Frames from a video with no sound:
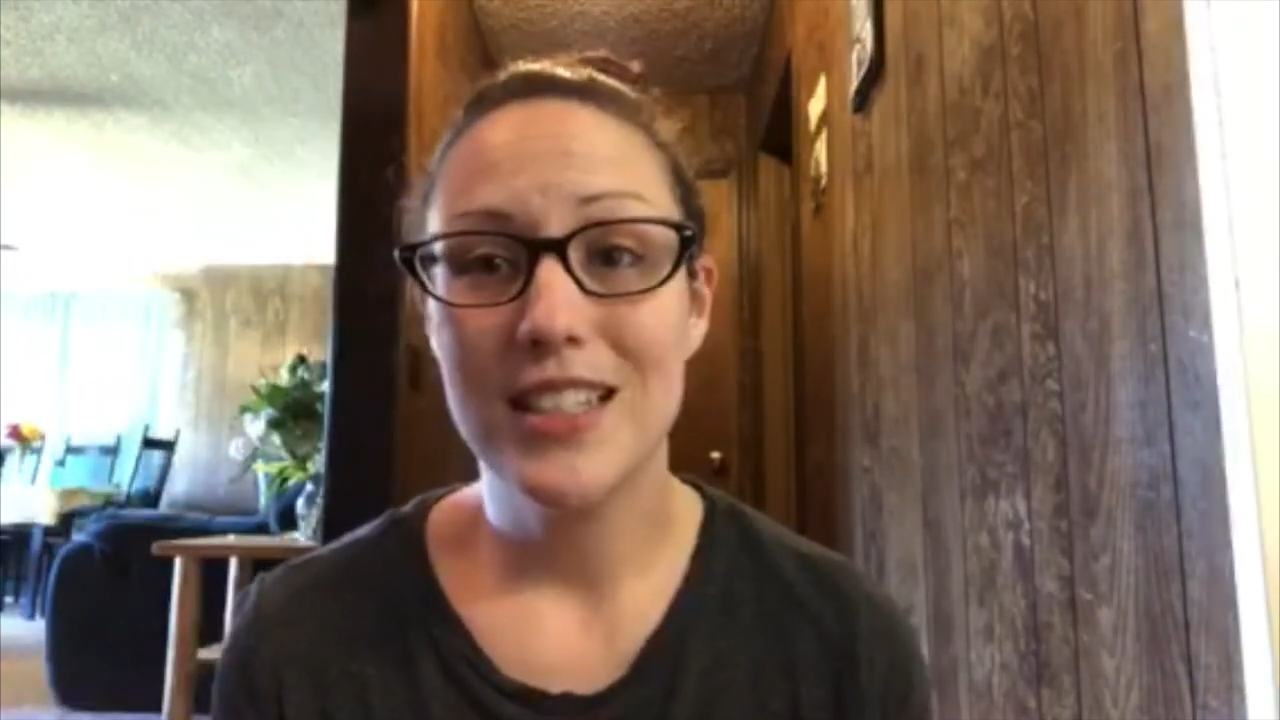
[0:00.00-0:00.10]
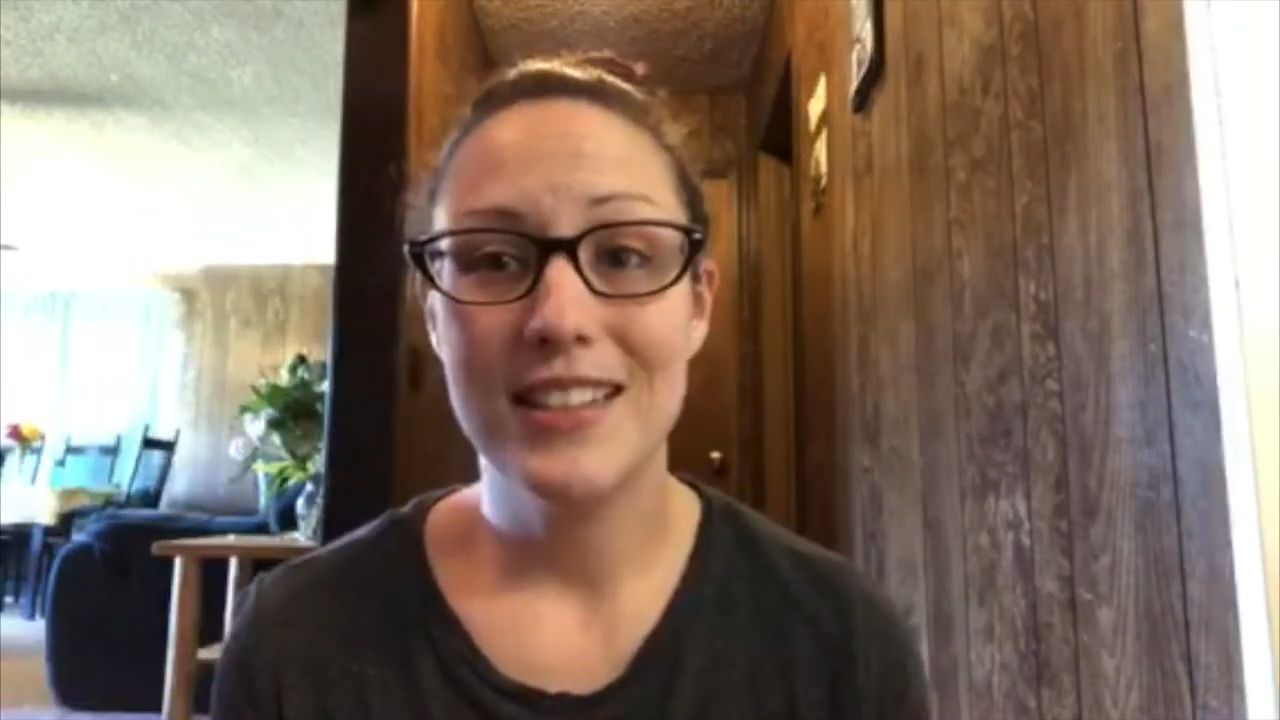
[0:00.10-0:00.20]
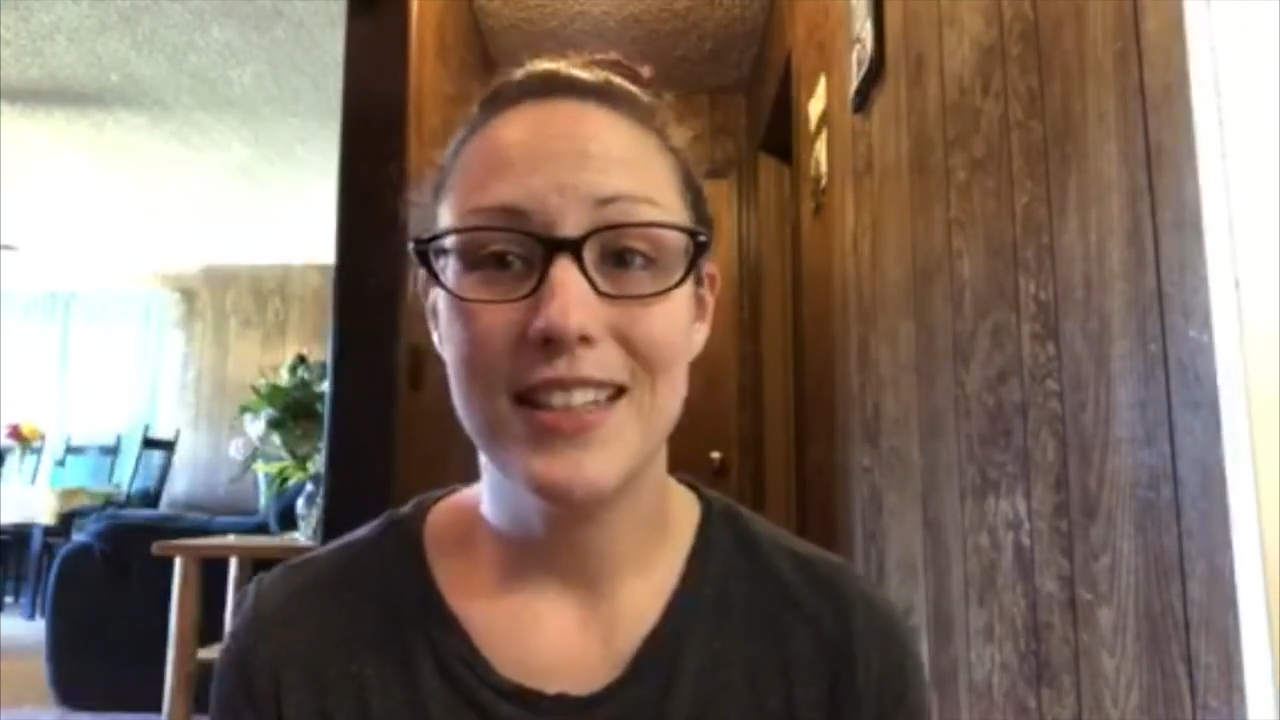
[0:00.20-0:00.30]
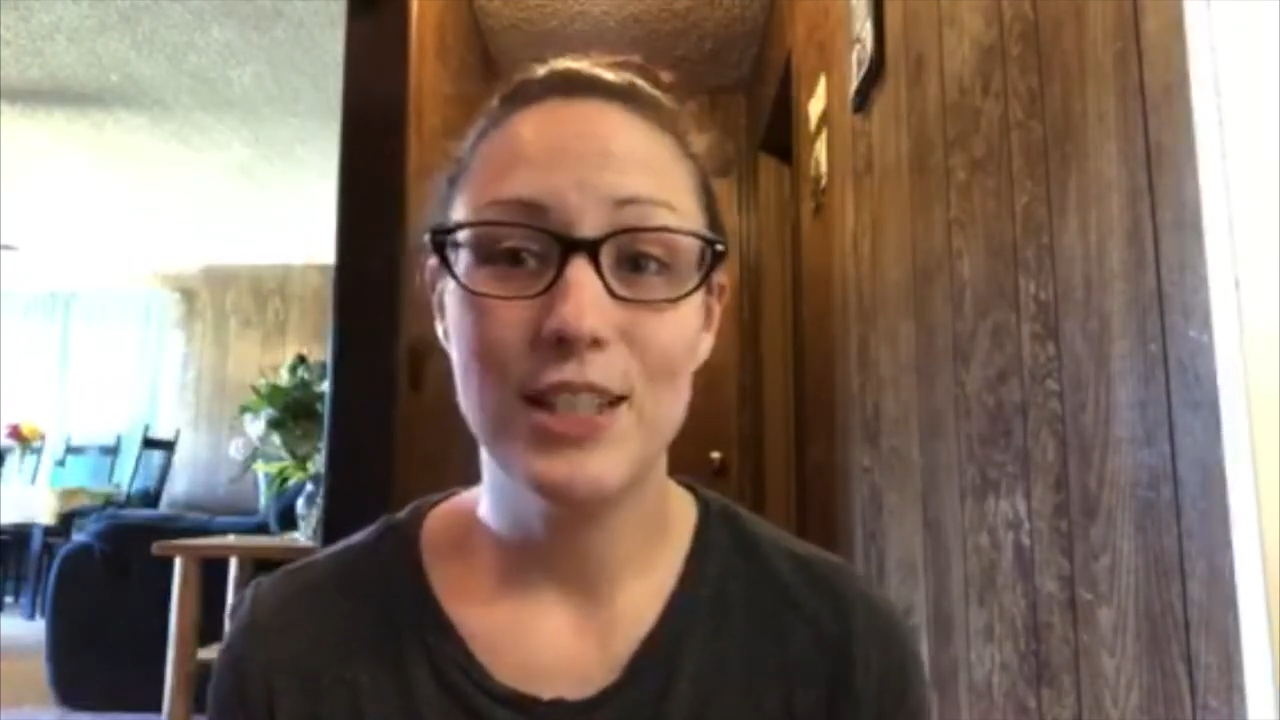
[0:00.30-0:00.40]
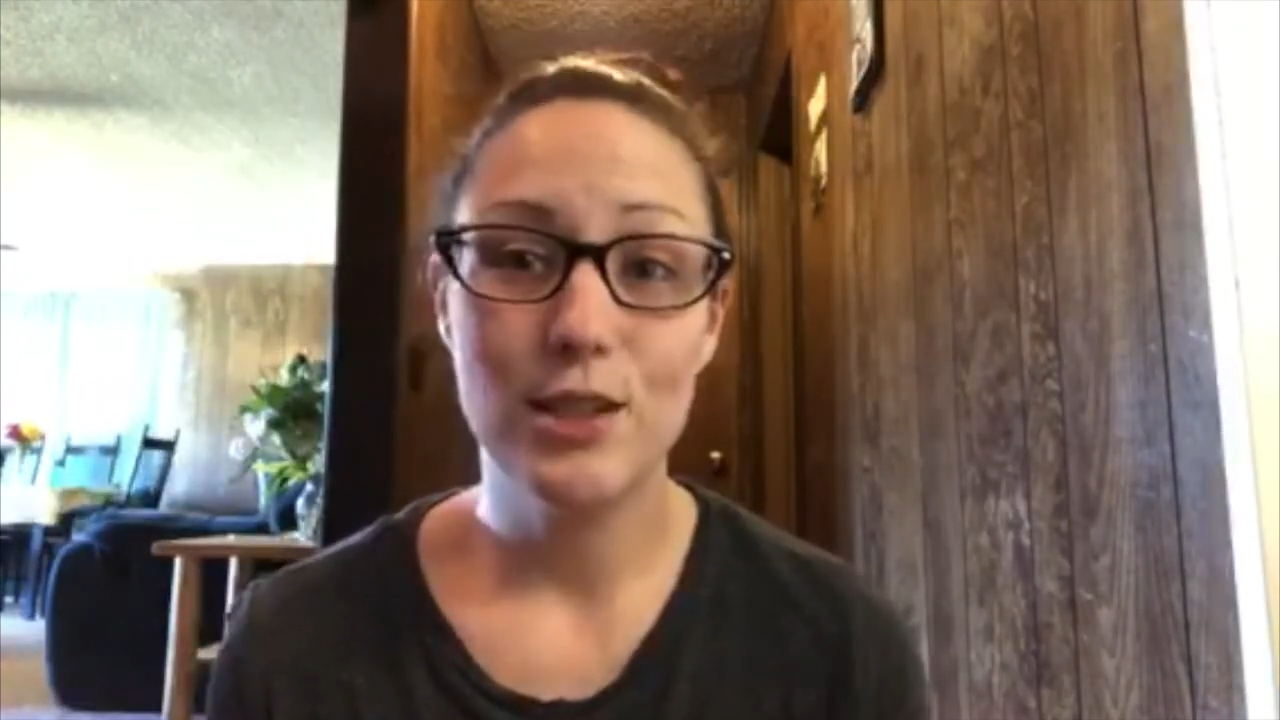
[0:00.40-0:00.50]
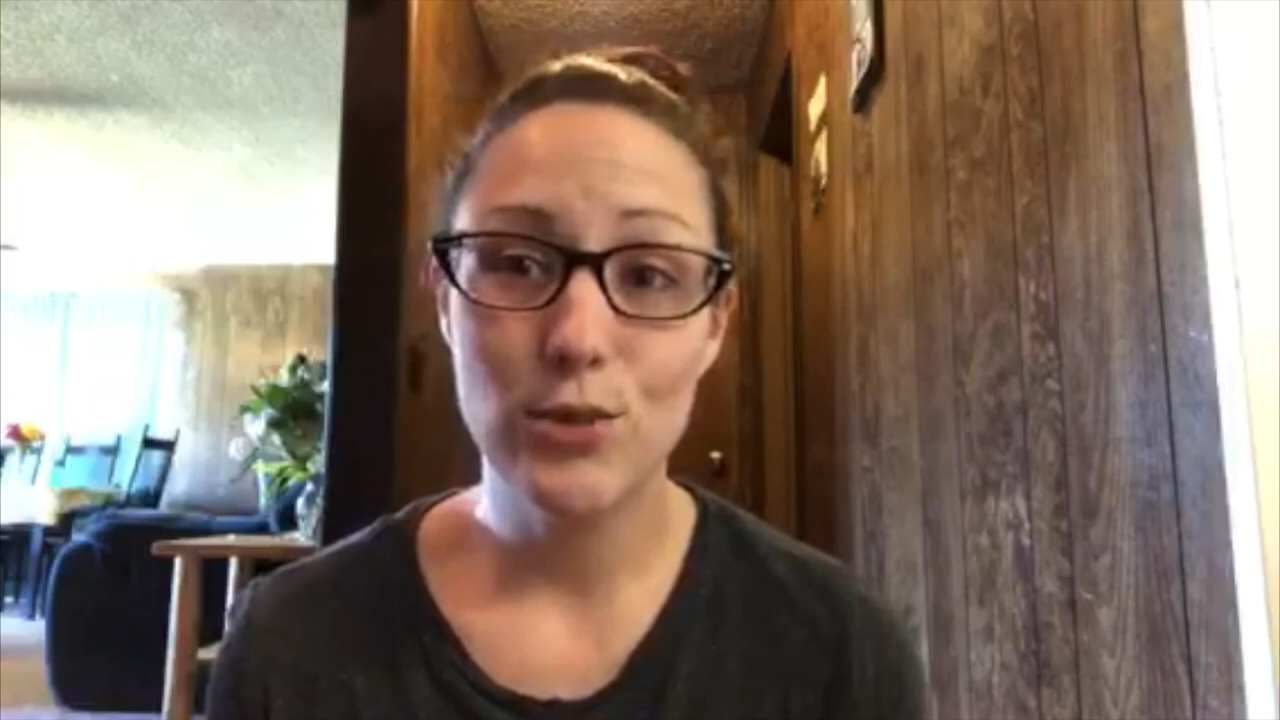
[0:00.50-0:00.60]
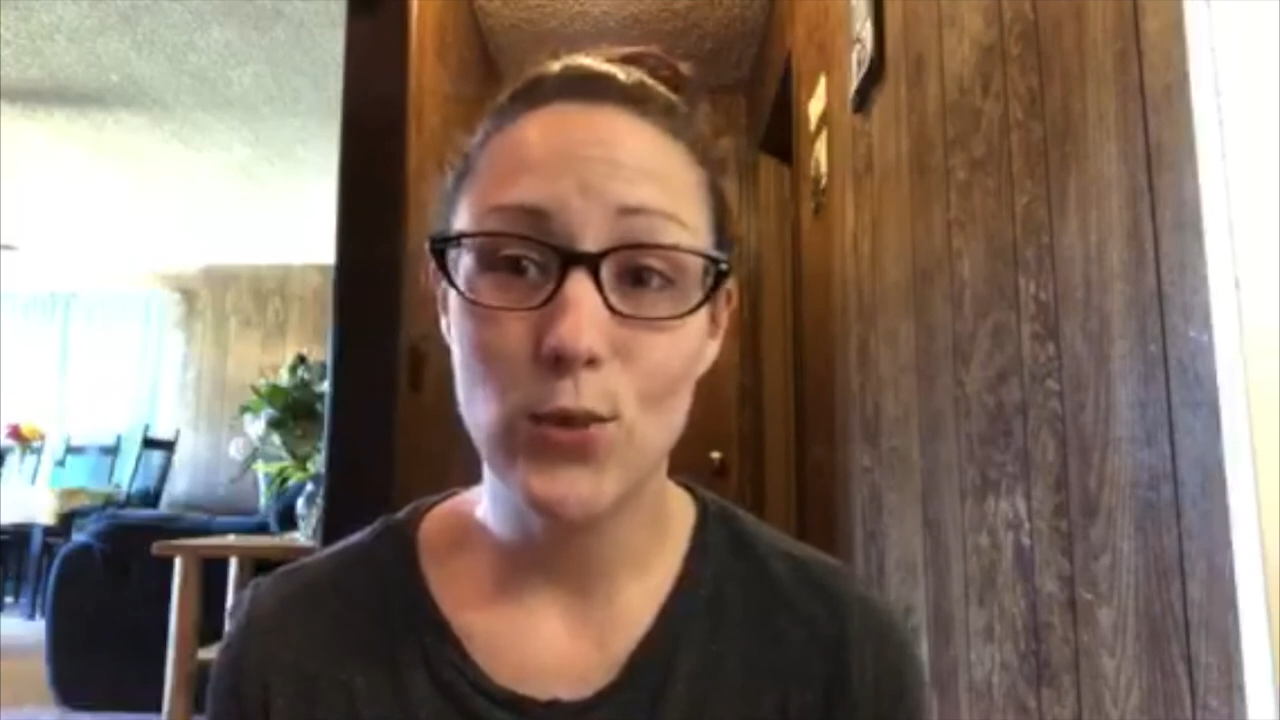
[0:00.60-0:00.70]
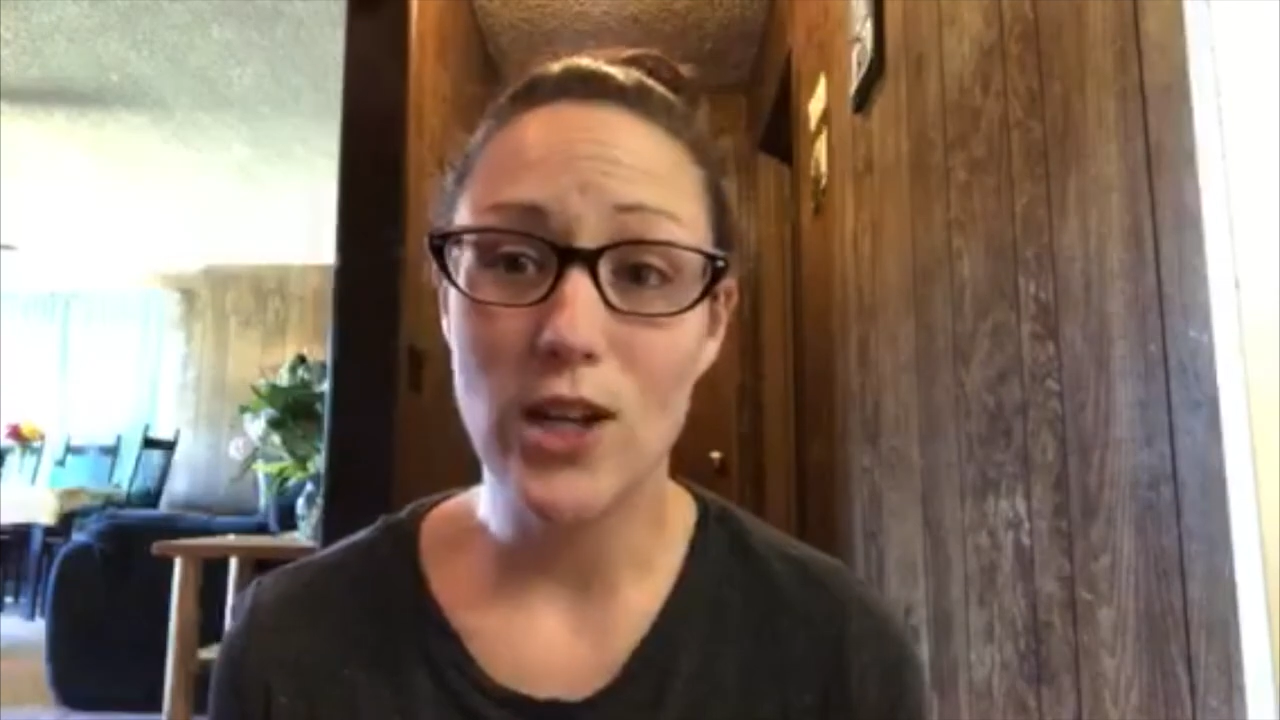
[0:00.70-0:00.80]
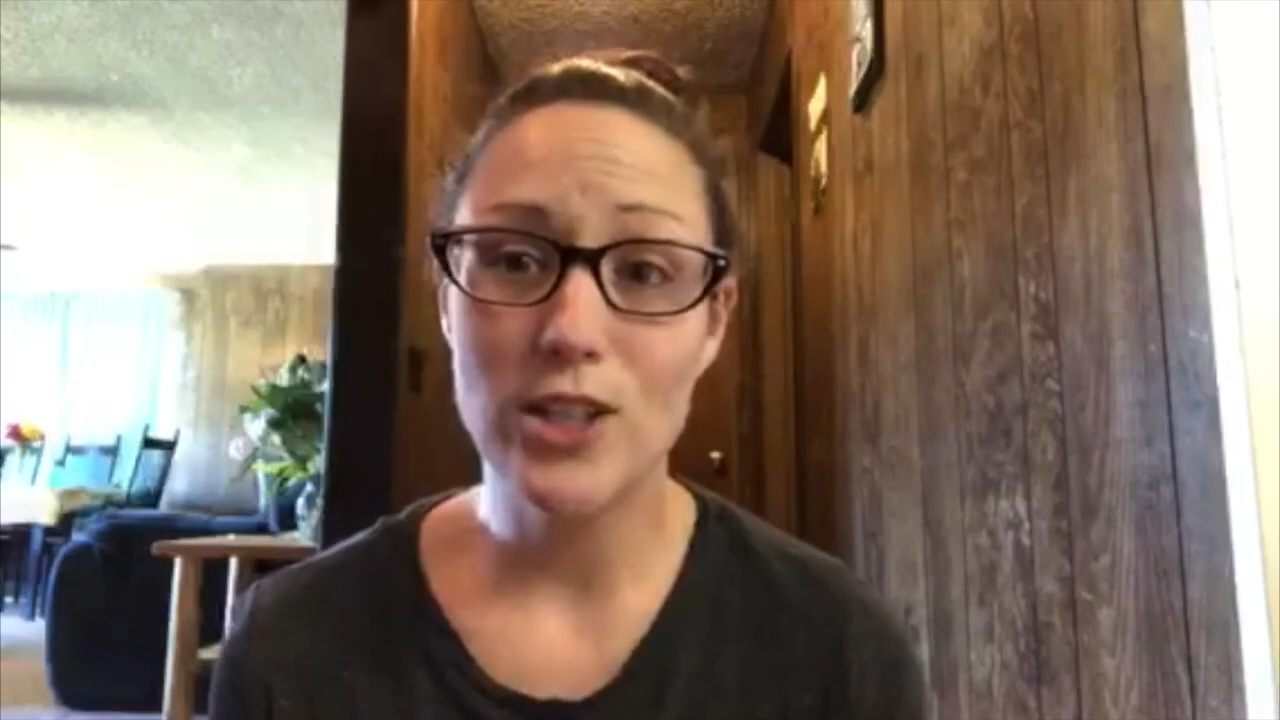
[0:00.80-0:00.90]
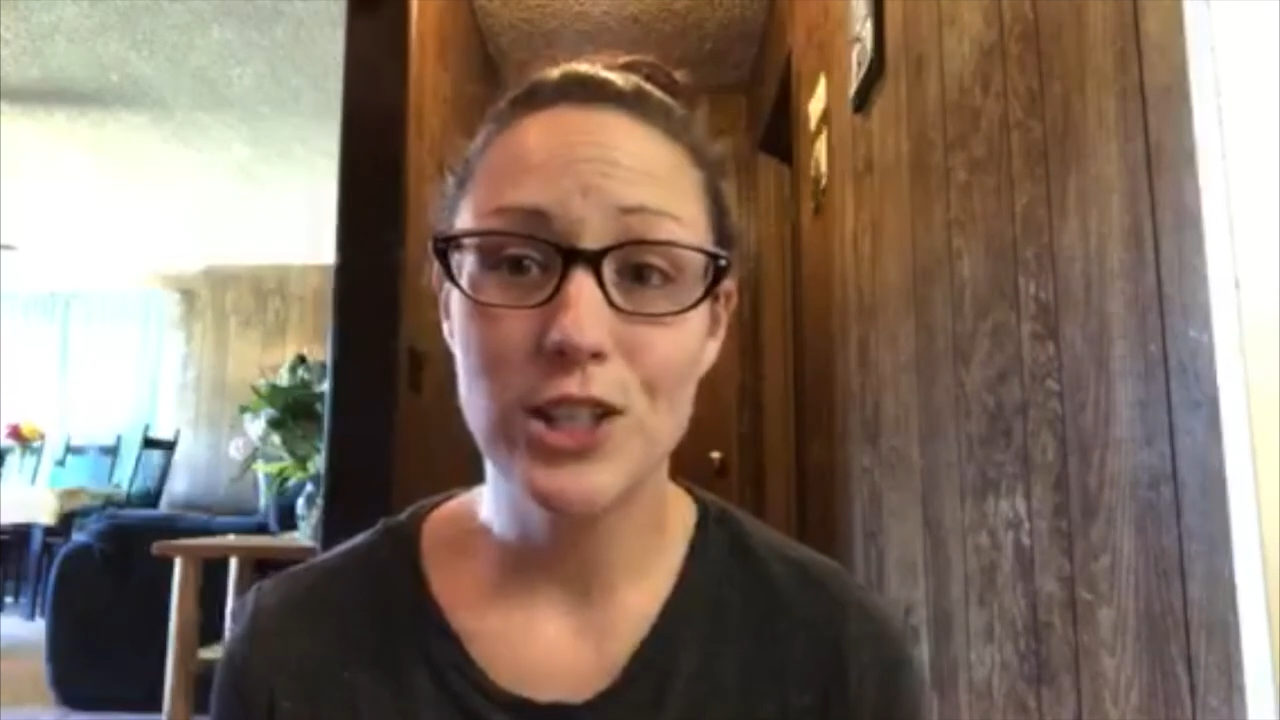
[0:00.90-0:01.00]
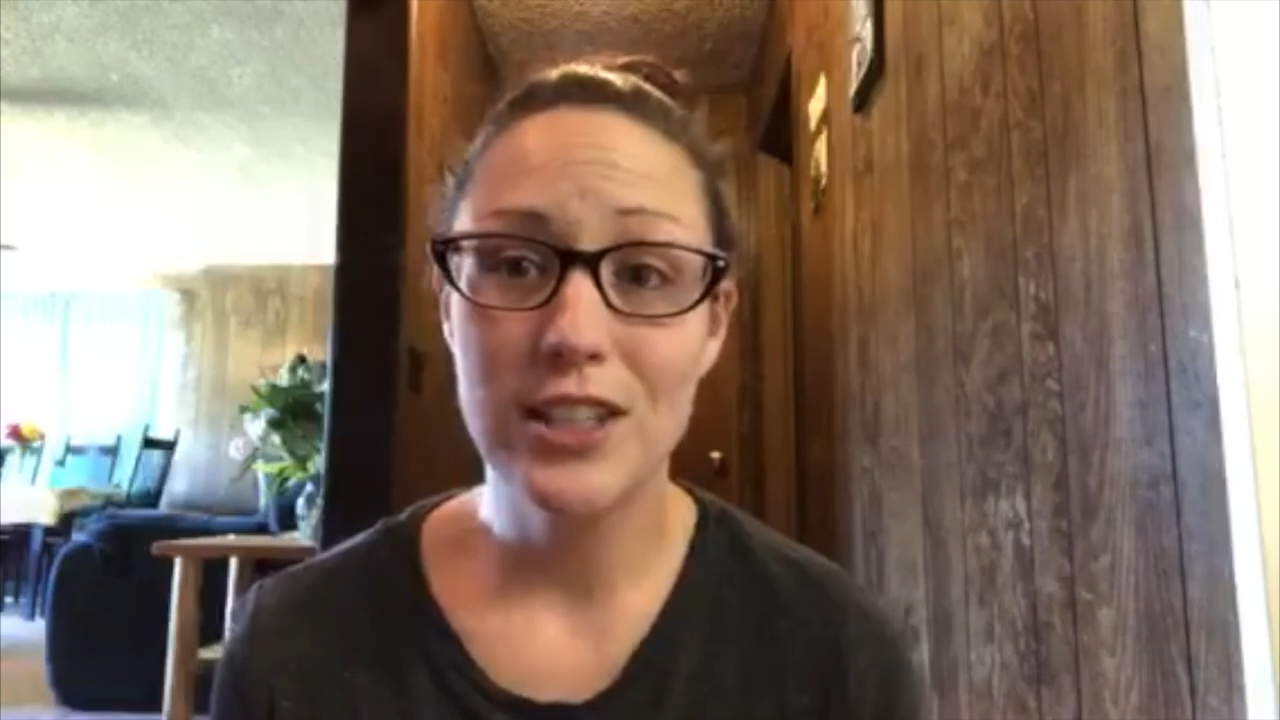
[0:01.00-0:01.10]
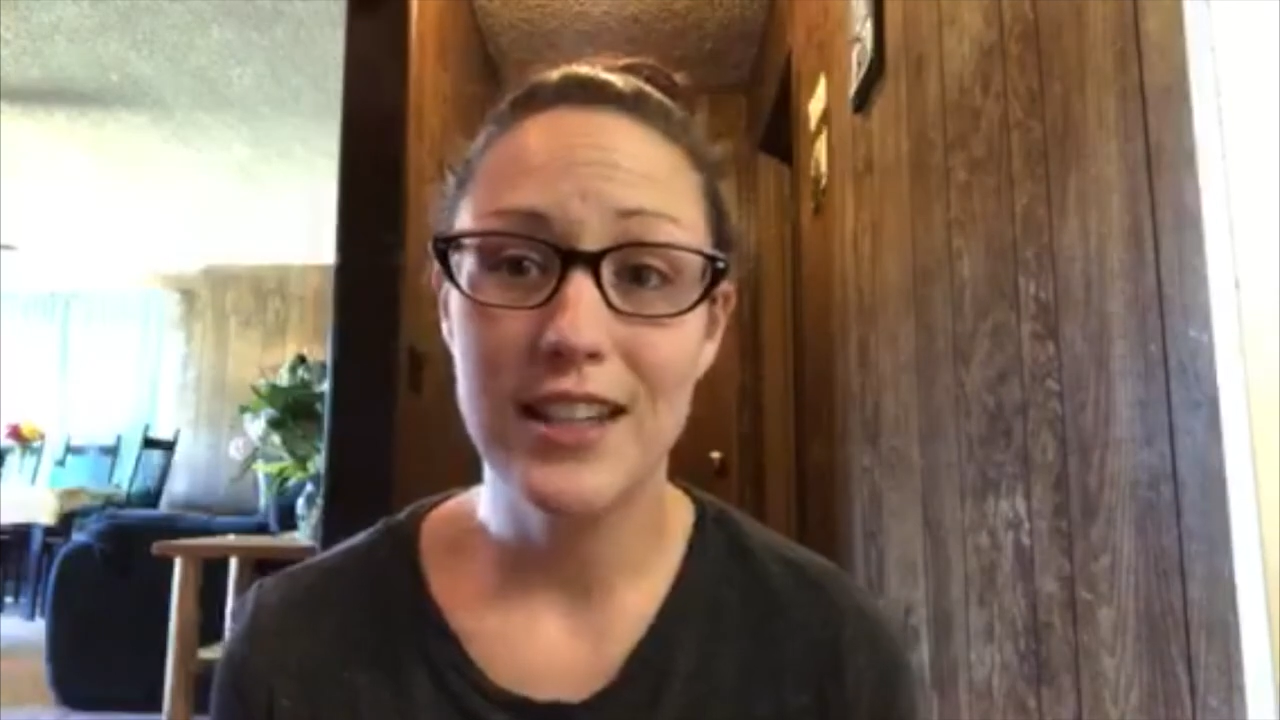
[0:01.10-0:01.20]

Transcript: and thank you for watching,